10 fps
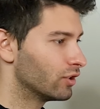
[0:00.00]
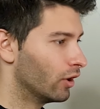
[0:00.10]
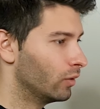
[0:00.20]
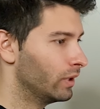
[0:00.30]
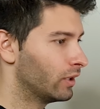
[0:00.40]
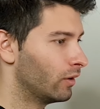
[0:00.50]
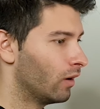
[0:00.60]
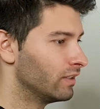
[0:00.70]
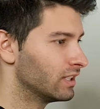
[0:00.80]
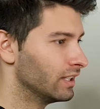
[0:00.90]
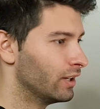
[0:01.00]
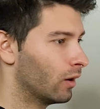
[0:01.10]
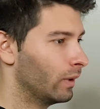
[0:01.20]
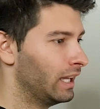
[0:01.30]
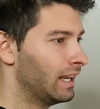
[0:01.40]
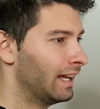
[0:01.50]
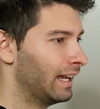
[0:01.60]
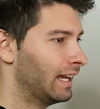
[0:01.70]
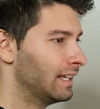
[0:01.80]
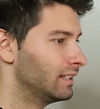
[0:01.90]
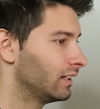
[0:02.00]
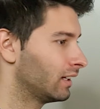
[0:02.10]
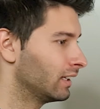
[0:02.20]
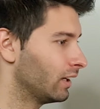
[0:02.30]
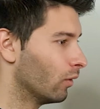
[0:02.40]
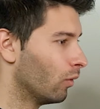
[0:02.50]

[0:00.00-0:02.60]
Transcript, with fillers: So we could obviously go in and click